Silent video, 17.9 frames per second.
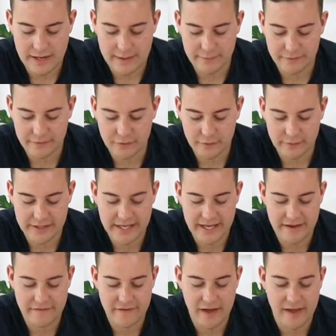Right before we
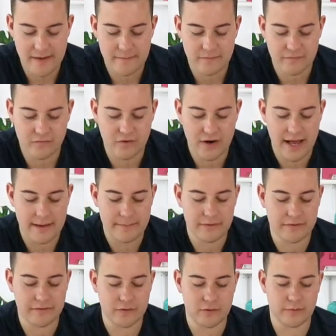gave up. Right
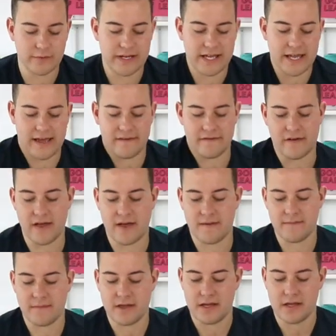before we gave
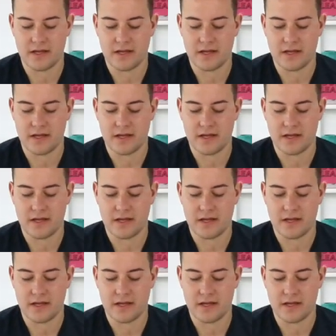up.